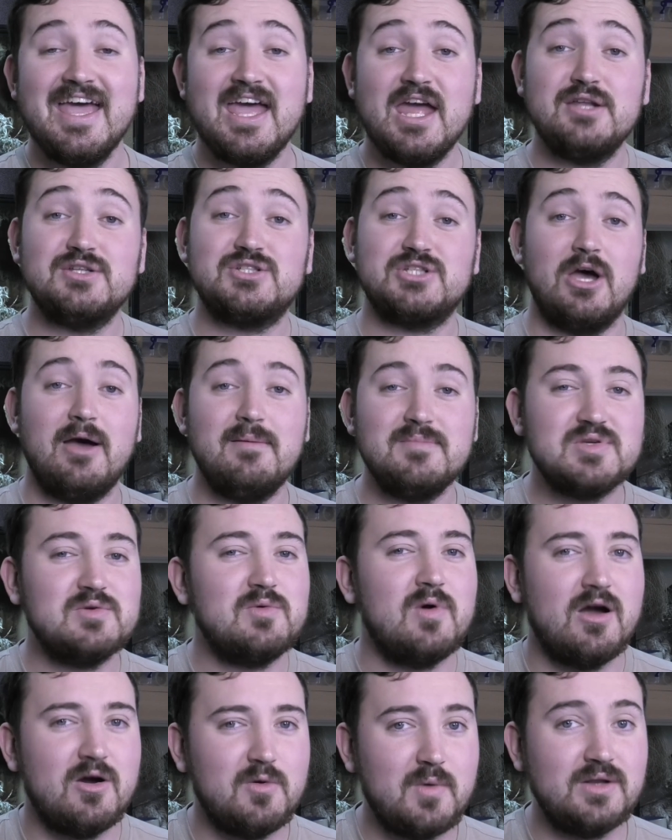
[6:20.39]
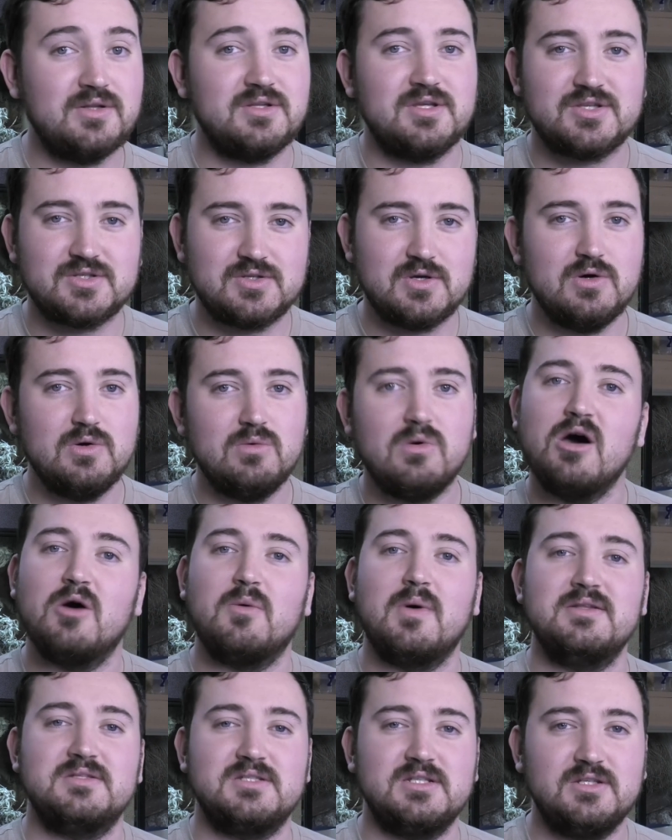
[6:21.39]
In terms of where I went to school, I
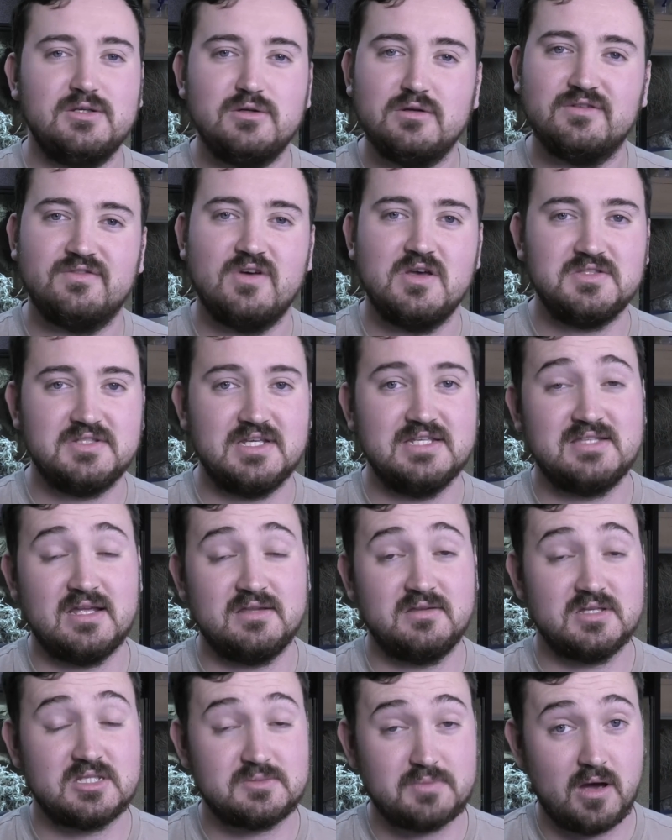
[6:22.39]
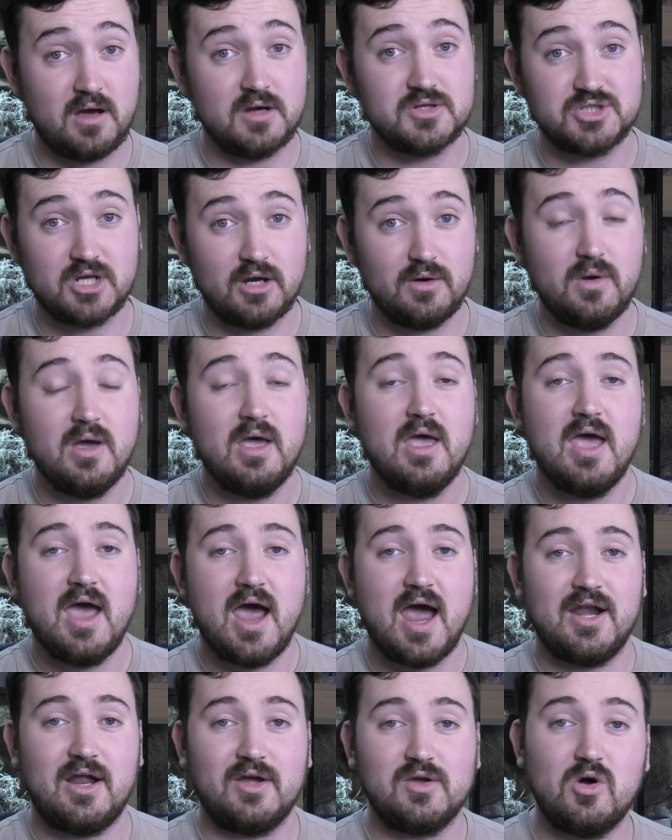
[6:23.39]
went to University Centre Smarshout
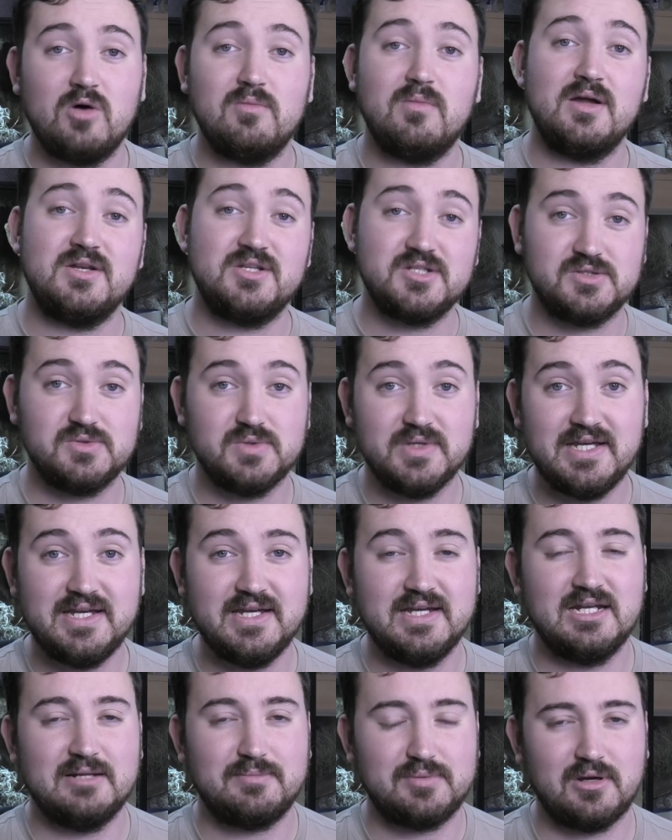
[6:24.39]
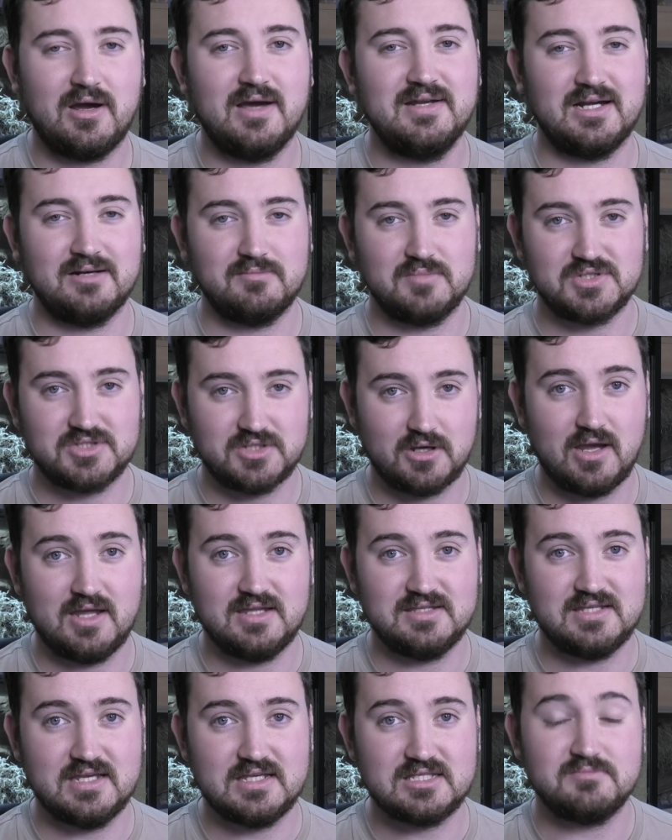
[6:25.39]
and I got my degree in Applied Animal
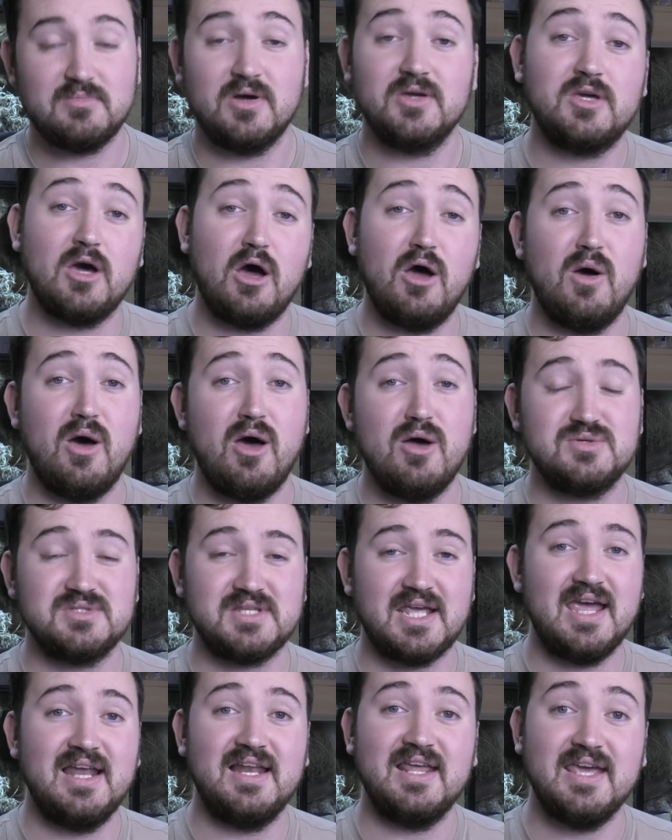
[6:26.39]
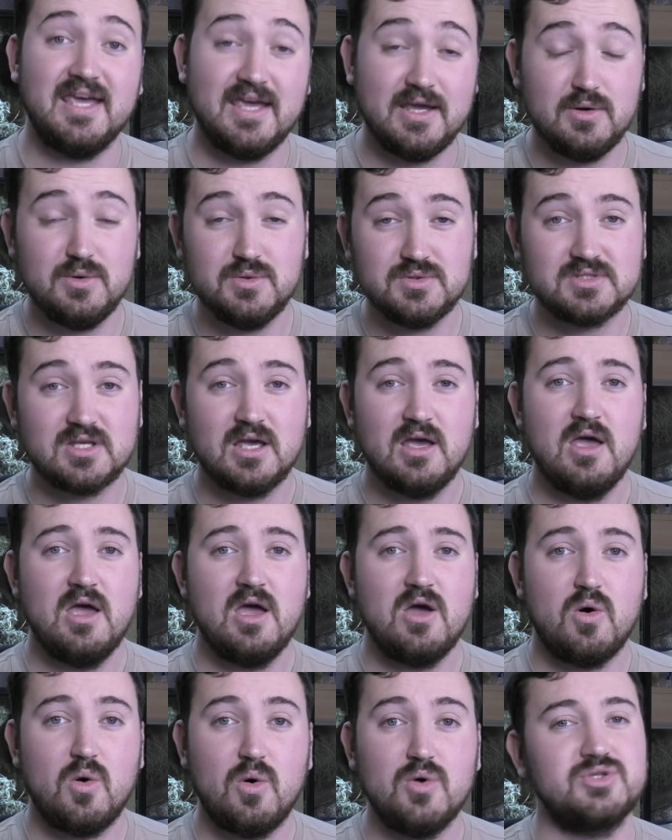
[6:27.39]
Sciences. My co-host Ellie Hills
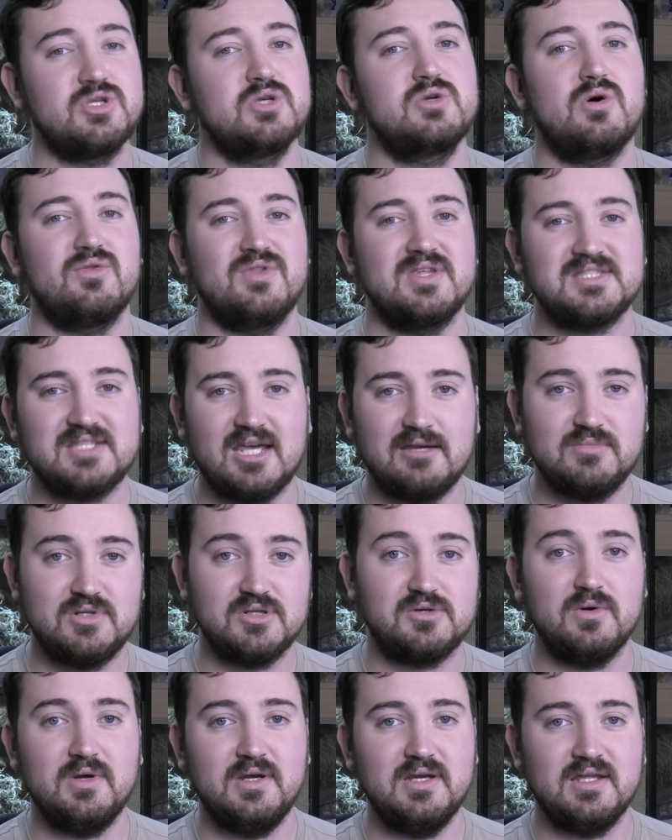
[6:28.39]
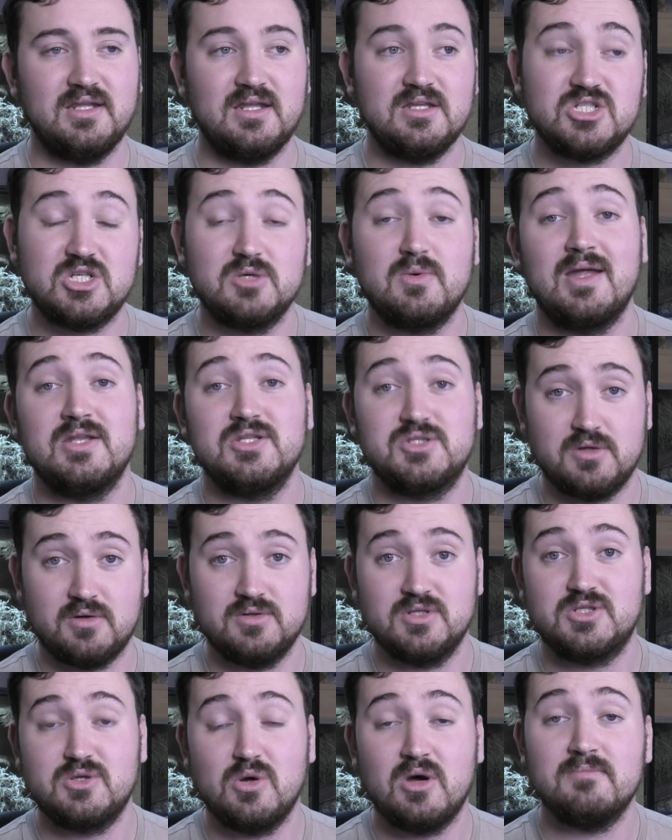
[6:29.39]
also got the same degree and then she went
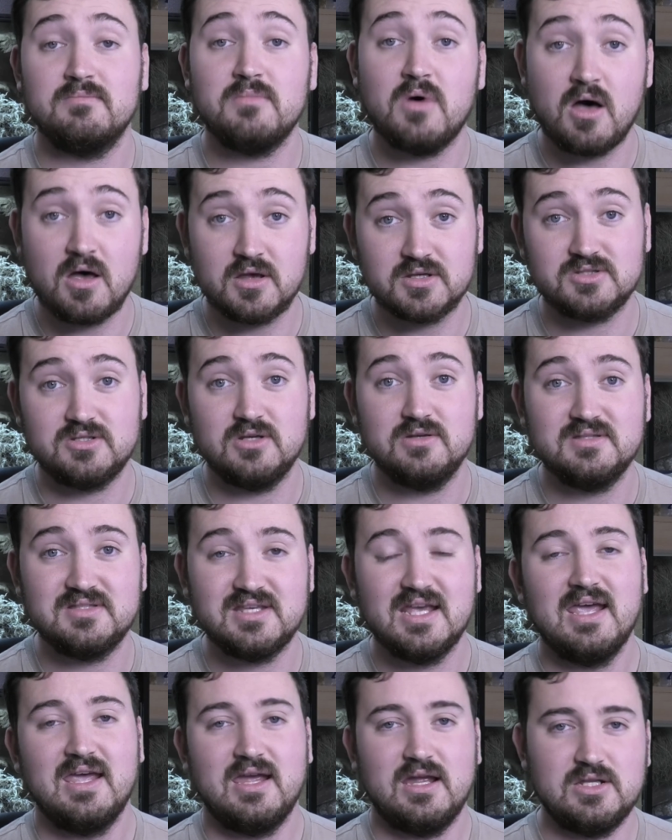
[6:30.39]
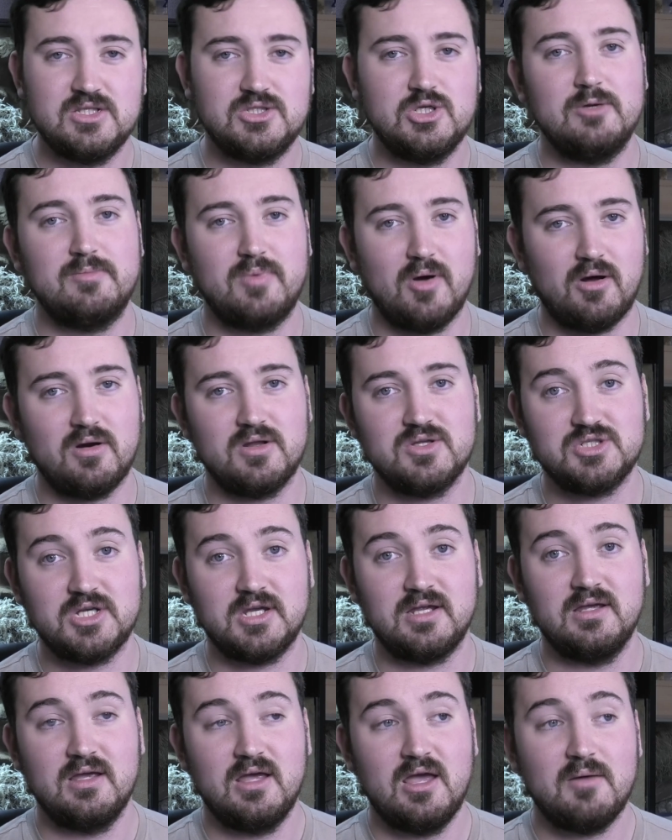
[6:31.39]
on to do a Master's in Zoo
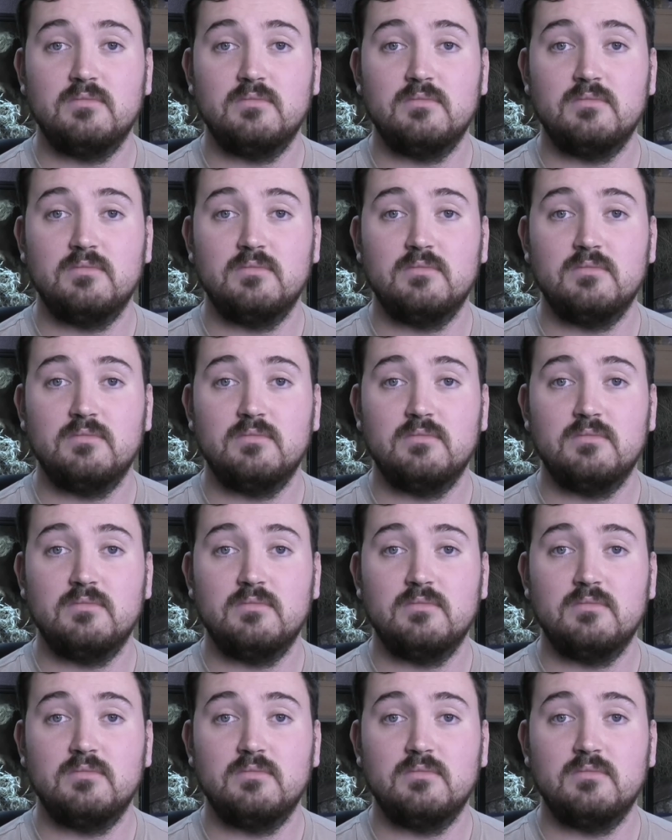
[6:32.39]
Biology.